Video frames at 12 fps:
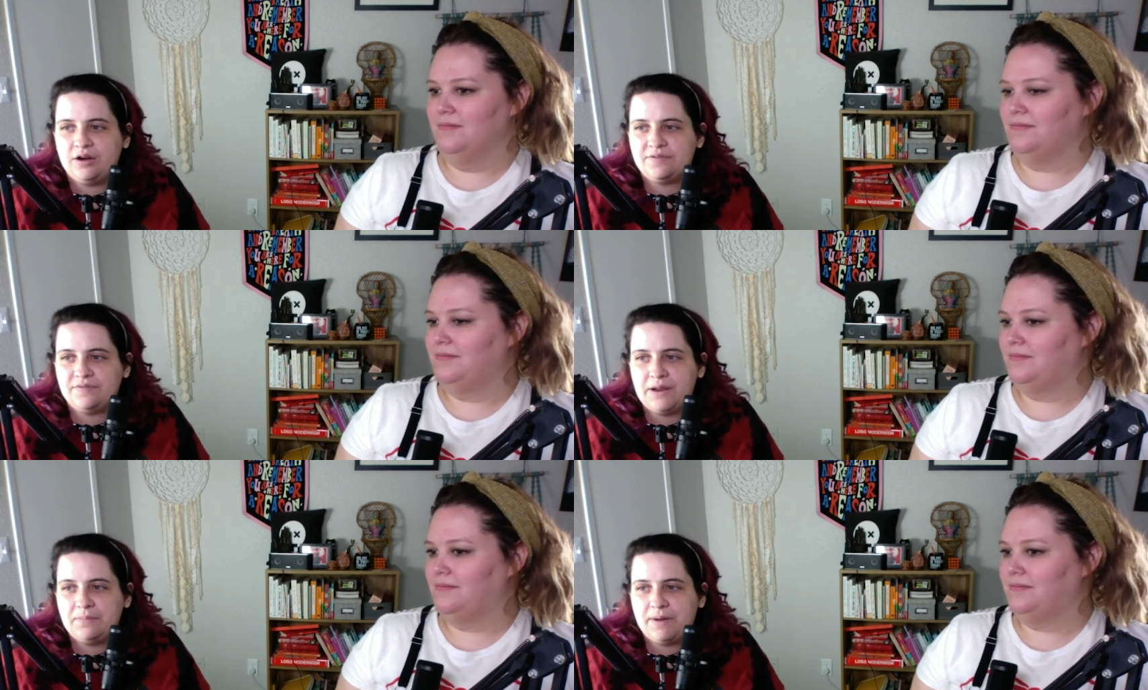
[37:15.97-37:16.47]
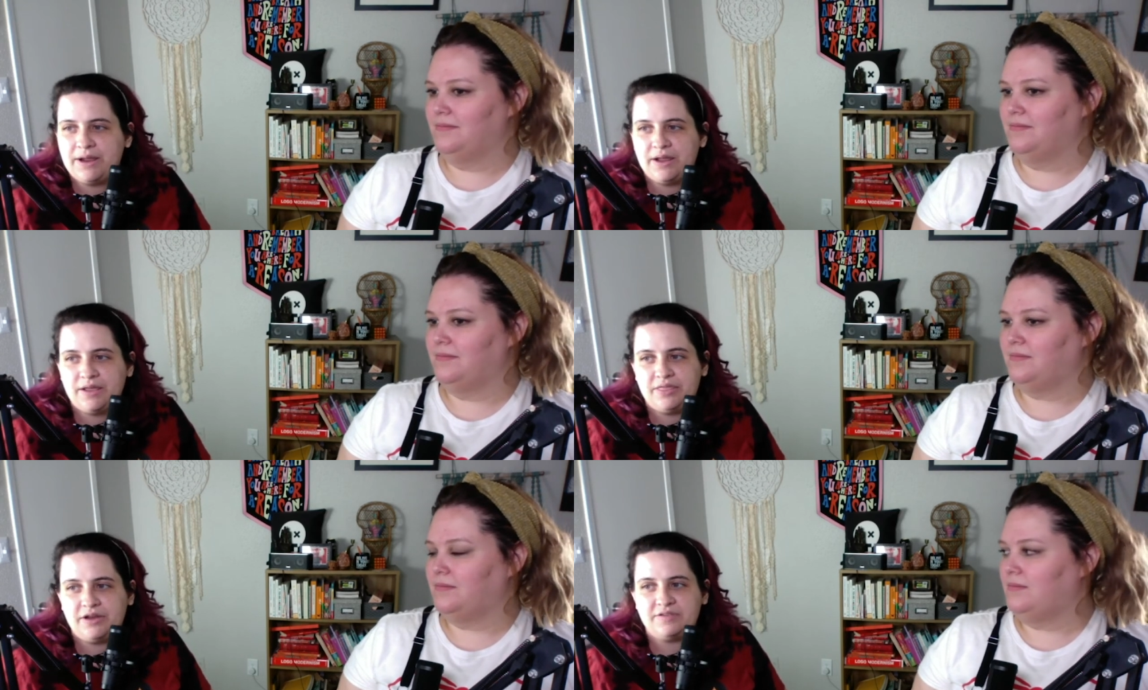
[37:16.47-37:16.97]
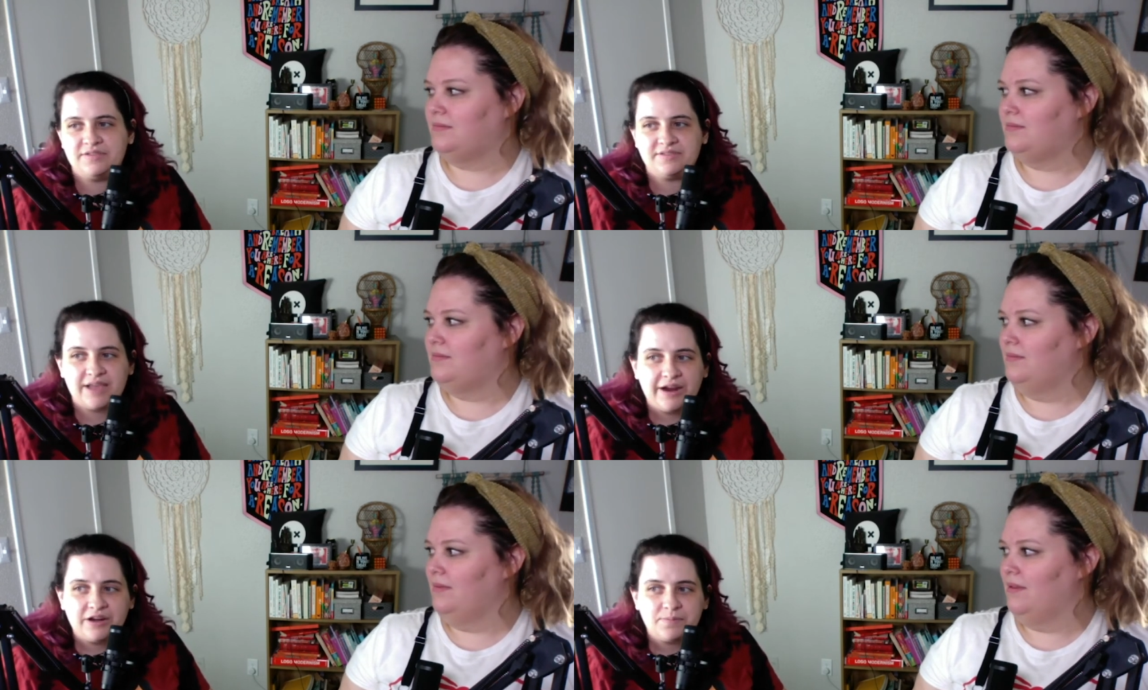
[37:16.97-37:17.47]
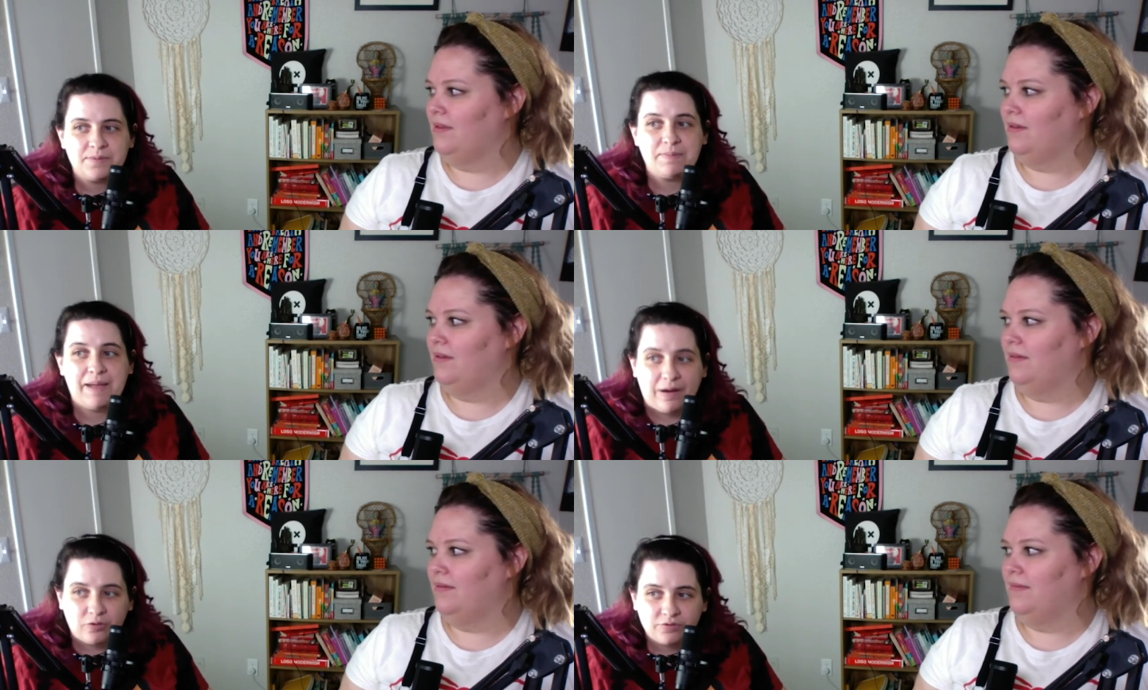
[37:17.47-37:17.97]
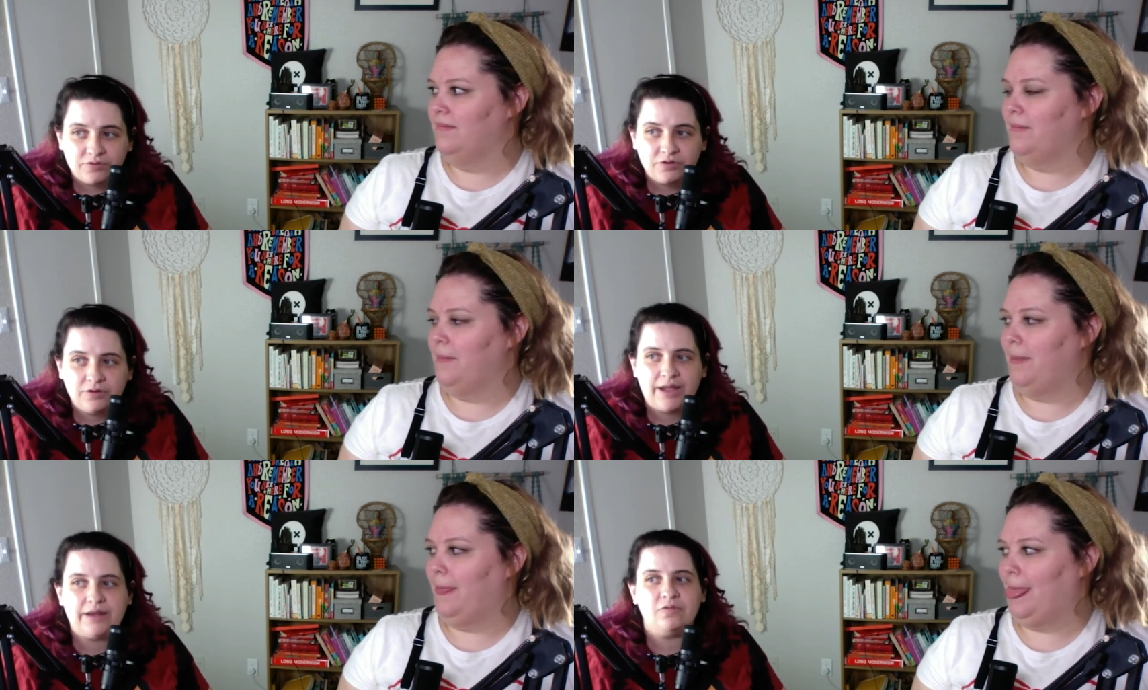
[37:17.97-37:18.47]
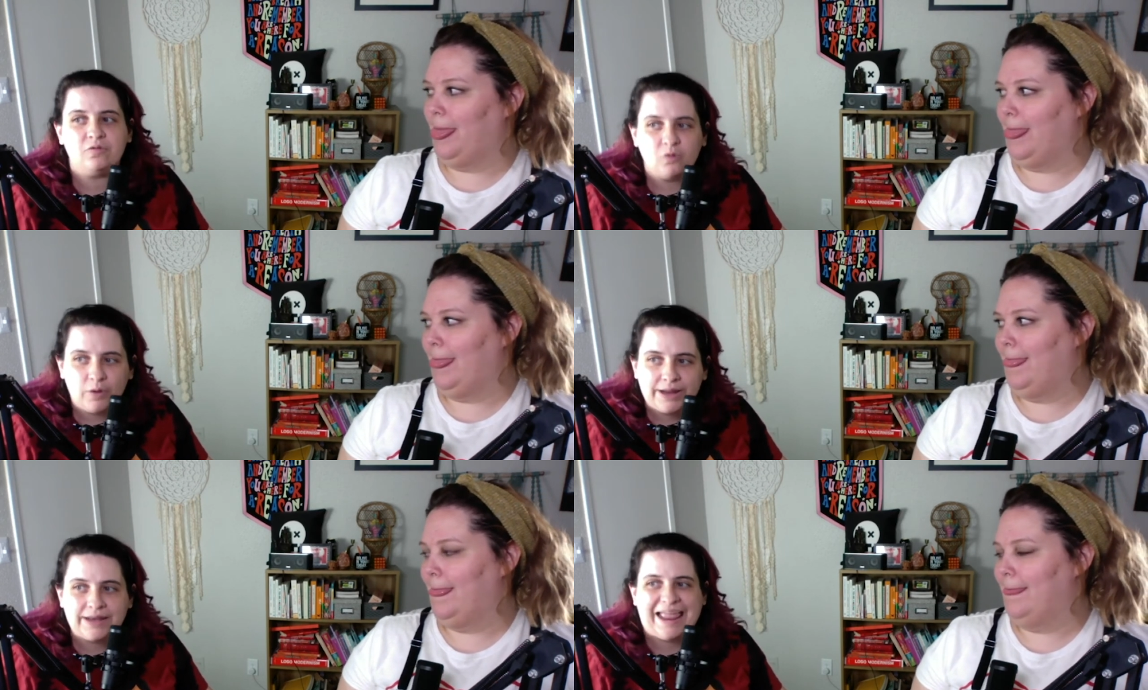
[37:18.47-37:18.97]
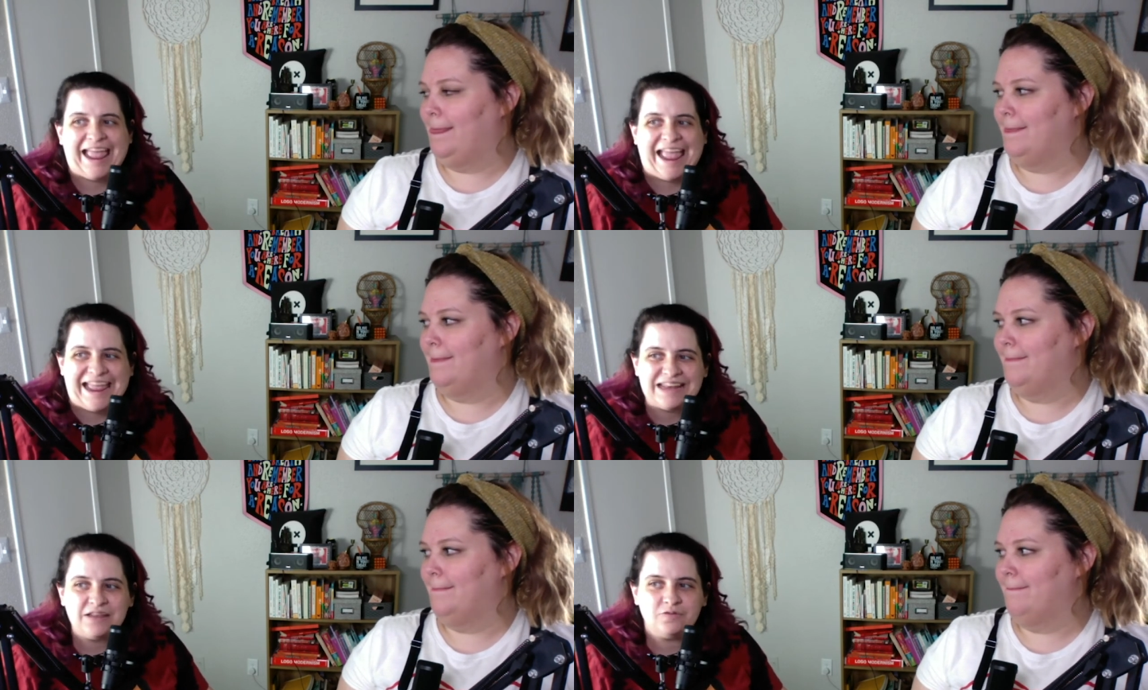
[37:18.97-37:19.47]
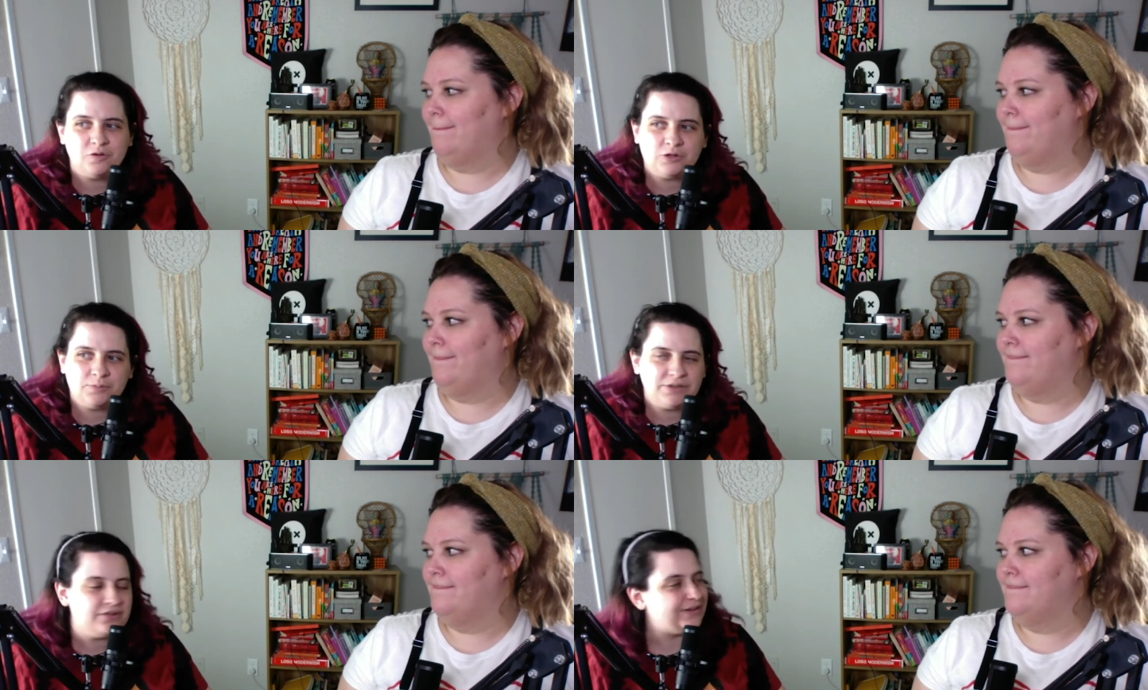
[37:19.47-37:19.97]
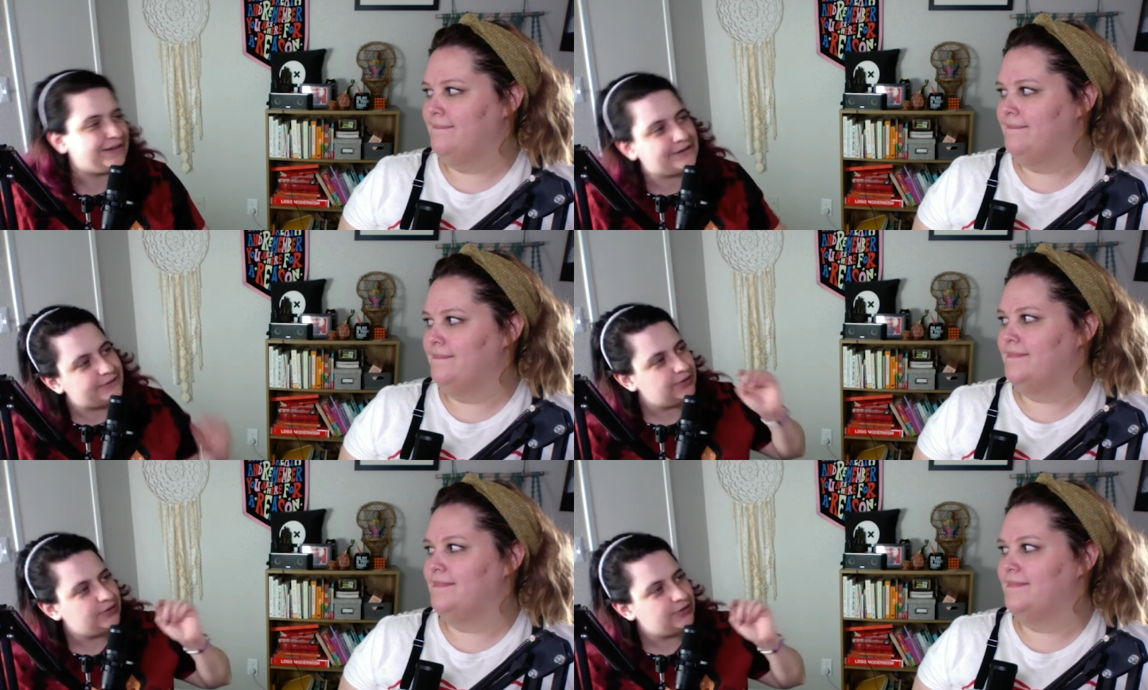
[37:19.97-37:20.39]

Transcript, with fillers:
Speaker 1: are defined by their desire to be powerful and avoid any vulnerability.